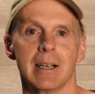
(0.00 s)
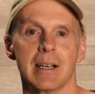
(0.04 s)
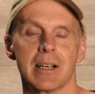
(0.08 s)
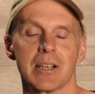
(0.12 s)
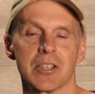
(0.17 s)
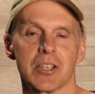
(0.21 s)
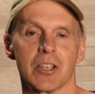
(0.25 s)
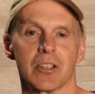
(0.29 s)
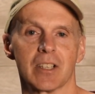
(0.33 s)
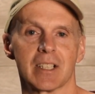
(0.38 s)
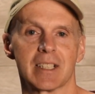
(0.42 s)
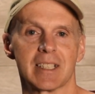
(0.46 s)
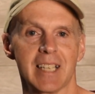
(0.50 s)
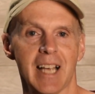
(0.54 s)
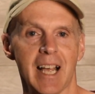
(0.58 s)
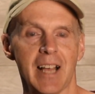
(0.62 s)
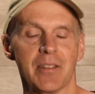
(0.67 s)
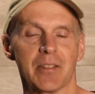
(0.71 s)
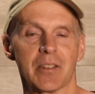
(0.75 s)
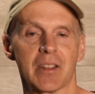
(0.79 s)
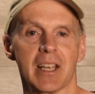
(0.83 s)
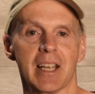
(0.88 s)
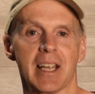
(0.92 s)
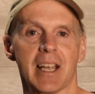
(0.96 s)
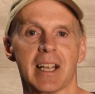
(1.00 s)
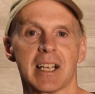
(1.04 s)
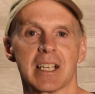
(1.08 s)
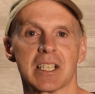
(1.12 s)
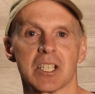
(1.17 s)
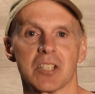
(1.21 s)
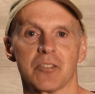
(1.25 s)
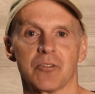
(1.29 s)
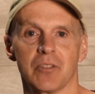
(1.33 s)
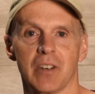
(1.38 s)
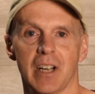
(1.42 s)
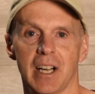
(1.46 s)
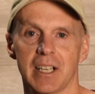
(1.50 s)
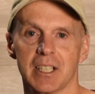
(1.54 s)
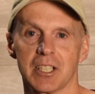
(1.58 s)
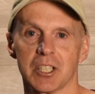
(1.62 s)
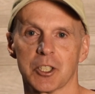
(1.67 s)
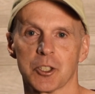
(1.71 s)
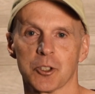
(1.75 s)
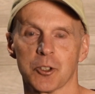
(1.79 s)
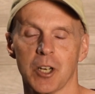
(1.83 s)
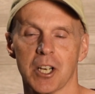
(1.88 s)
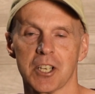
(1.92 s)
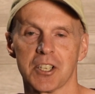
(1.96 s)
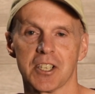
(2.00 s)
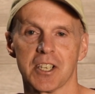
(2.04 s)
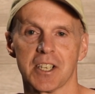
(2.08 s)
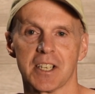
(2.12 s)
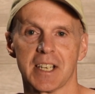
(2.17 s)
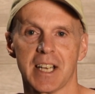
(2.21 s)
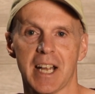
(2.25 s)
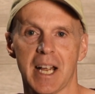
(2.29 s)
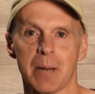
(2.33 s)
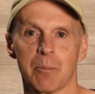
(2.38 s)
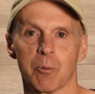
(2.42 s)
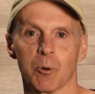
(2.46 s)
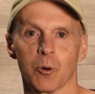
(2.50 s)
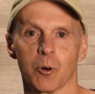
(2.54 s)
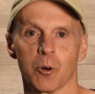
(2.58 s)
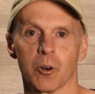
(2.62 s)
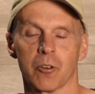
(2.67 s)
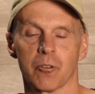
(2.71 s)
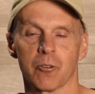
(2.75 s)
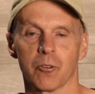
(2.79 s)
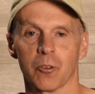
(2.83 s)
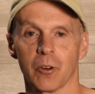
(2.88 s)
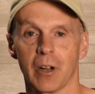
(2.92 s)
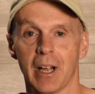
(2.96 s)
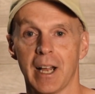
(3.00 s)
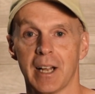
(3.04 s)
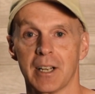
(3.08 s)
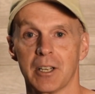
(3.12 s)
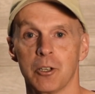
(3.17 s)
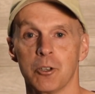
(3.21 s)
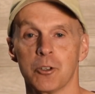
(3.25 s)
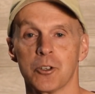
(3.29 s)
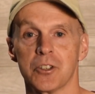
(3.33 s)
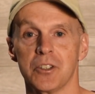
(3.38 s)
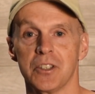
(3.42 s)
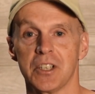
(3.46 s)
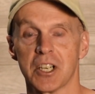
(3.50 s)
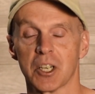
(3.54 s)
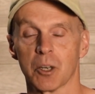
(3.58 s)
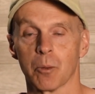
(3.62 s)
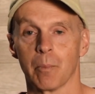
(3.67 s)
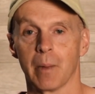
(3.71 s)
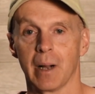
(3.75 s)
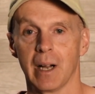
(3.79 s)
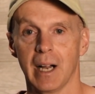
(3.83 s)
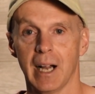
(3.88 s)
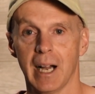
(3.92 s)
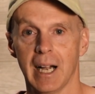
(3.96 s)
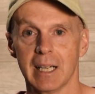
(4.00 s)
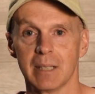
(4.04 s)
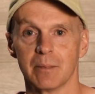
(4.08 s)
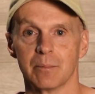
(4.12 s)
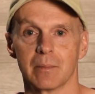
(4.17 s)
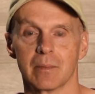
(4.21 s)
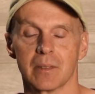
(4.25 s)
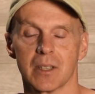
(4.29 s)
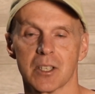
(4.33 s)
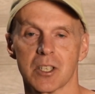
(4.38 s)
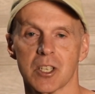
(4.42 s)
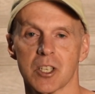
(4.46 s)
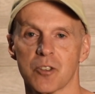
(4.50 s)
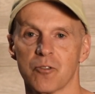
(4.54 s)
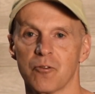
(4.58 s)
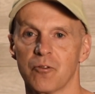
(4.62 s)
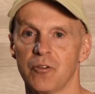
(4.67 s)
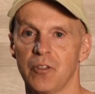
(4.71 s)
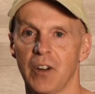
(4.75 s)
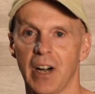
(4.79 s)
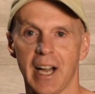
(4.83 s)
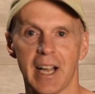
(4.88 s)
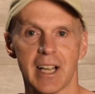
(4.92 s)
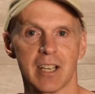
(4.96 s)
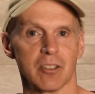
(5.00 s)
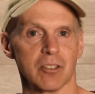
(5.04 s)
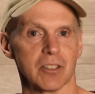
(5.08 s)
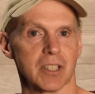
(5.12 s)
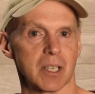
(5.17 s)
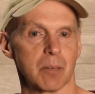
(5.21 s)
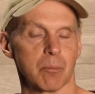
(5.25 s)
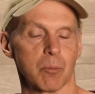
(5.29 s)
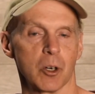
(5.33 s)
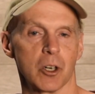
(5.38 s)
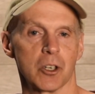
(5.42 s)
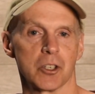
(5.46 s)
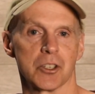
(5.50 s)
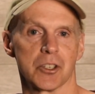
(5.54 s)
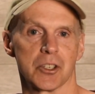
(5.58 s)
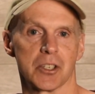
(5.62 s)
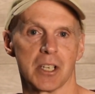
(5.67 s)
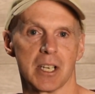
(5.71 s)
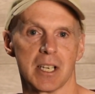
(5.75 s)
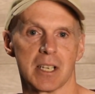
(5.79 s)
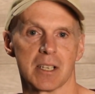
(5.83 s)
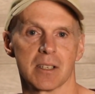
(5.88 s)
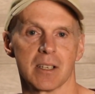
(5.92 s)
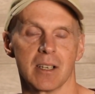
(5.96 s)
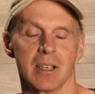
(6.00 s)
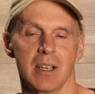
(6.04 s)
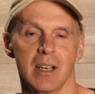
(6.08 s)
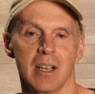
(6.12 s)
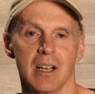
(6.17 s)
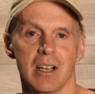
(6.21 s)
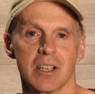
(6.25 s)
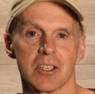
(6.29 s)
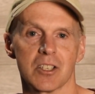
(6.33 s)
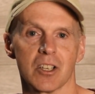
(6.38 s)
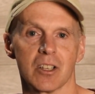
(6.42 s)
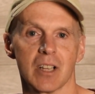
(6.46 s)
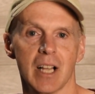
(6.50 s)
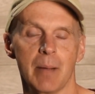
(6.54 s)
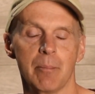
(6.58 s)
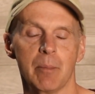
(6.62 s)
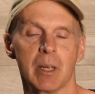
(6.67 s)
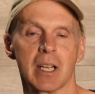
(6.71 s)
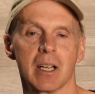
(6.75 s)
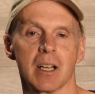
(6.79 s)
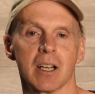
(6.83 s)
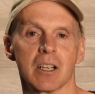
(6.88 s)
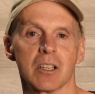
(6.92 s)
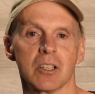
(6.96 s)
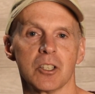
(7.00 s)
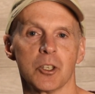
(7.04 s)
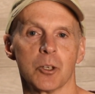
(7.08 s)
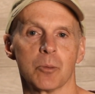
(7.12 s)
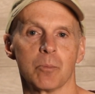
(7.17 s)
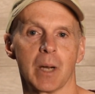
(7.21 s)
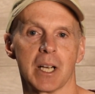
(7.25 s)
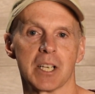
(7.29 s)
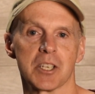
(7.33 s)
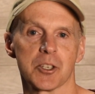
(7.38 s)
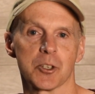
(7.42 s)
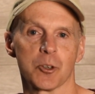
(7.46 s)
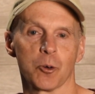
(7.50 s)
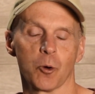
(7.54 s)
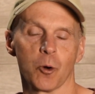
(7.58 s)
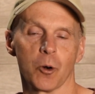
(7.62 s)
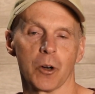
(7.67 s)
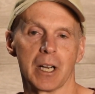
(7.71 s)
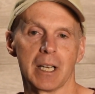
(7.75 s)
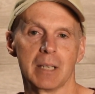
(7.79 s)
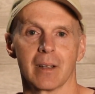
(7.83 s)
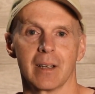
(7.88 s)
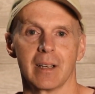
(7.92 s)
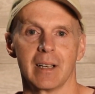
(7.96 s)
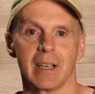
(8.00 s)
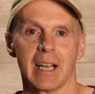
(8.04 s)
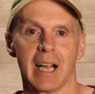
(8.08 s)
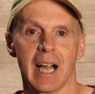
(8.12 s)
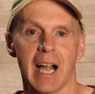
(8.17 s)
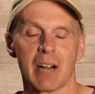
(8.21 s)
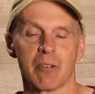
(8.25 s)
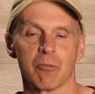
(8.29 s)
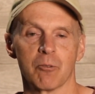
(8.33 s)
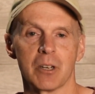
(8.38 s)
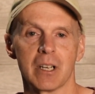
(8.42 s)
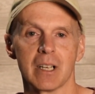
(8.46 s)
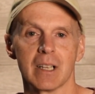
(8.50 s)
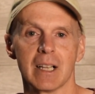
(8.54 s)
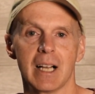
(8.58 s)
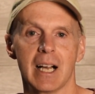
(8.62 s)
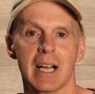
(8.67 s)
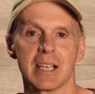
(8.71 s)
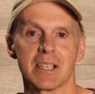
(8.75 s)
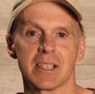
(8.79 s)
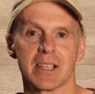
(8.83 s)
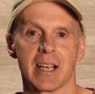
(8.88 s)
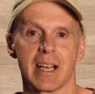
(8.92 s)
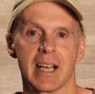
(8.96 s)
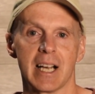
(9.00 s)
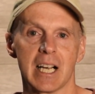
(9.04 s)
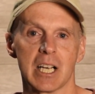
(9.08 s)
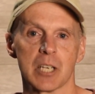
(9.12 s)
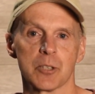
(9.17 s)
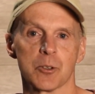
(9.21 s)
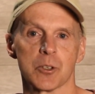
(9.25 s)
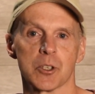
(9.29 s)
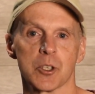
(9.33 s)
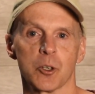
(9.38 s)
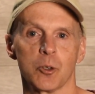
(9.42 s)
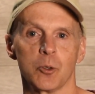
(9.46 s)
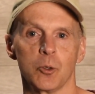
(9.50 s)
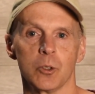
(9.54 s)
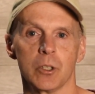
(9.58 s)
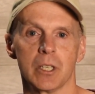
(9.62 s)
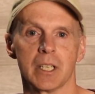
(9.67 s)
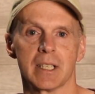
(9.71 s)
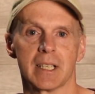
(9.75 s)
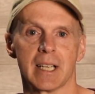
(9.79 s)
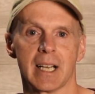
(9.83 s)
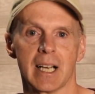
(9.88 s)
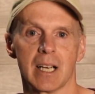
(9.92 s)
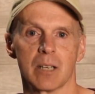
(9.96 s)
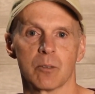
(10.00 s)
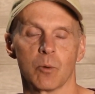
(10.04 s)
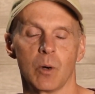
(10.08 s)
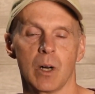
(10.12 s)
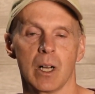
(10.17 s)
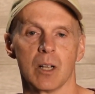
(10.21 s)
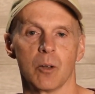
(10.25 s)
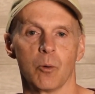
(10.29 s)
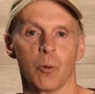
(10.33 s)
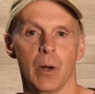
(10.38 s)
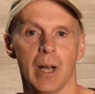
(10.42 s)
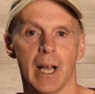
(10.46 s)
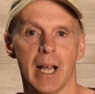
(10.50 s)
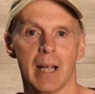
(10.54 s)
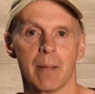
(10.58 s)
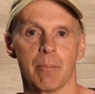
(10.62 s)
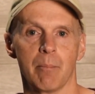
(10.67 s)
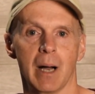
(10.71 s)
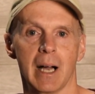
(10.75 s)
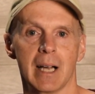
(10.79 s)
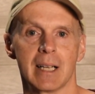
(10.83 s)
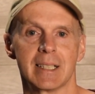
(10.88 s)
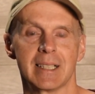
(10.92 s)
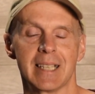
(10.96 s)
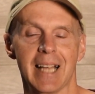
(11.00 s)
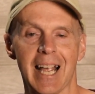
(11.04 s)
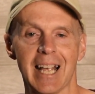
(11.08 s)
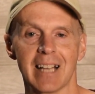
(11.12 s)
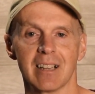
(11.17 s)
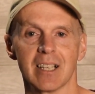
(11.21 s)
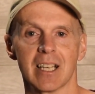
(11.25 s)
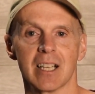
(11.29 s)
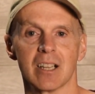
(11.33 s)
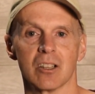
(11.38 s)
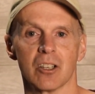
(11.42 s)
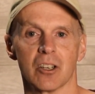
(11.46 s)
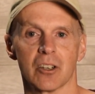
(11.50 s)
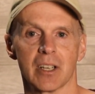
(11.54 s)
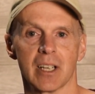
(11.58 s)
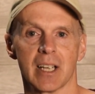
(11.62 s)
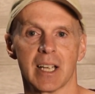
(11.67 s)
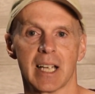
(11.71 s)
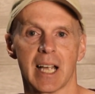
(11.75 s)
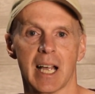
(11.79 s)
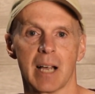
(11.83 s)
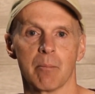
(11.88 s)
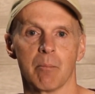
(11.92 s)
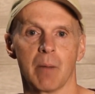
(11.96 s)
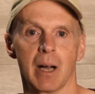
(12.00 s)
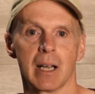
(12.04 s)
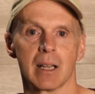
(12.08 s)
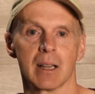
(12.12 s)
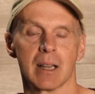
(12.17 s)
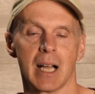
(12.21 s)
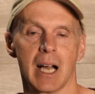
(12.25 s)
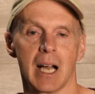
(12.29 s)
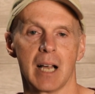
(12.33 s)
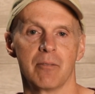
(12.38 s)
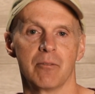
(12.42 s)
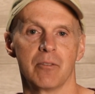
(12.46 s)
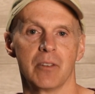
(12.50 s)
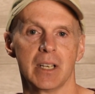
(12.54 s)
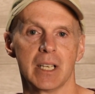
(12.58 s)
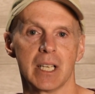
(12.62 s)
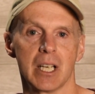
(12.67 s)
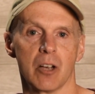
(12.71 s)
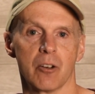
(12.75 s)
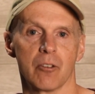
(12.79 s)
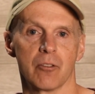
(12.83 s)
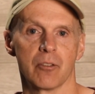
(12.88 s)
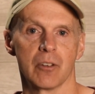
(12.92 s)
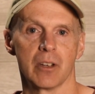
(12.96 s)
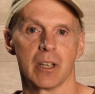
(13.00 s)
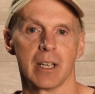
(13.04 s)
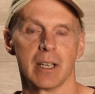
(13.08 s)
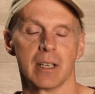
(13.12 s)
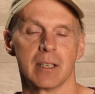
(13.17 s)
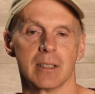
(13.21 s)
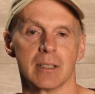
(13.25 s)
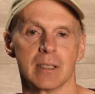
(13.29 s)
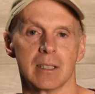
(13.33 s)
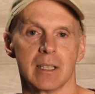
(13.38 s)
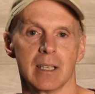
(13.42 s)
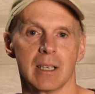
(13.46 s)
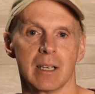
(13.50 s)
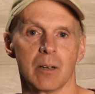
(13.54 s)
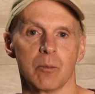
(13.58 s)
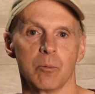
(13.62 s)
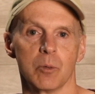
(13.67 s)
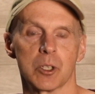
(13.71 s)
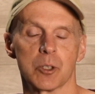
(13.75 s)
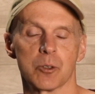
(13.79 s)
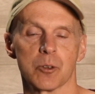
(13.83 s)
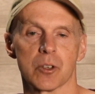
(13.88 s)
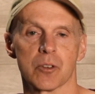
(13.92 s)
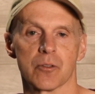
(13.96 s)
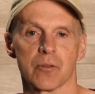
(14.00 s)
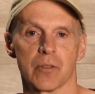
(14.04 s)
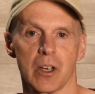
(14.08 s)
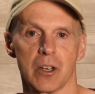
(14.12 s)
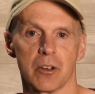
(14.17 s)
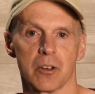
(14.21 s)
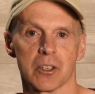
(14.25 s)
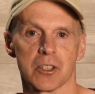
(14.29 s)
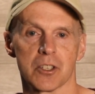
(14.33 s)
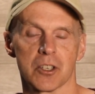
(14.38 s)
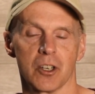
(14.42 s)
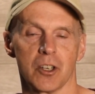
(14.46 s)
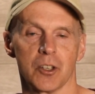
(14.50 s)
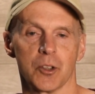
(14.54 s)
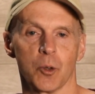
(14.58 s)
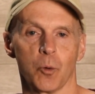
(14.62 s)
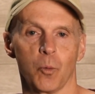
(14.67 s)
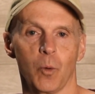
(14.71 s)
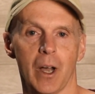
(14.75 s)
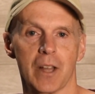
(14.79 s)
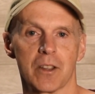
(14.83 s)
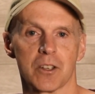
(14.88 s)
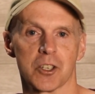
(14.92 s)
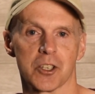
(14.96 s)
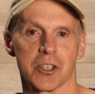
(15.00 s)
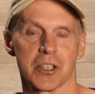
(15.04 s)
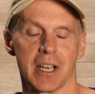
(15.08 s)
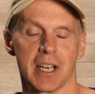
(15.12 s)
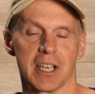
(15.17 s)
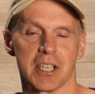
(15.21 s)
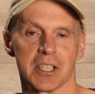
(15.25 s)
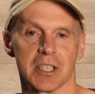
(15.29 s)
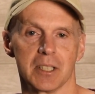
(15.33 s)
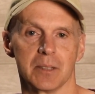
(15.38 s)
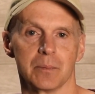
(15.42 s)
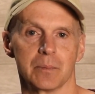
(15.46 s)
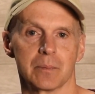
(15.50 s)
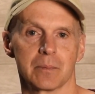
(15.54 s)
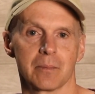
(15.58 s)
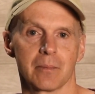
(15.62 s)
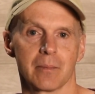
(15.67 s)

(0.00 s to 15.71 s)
So the 10th thing is to find a trusted neighbor or friend who's nearby. This is vital in emergencies. So let me conclude my story. I realized the house was cooling down while away by daily looking at my live video feed, which was focused on the weather station.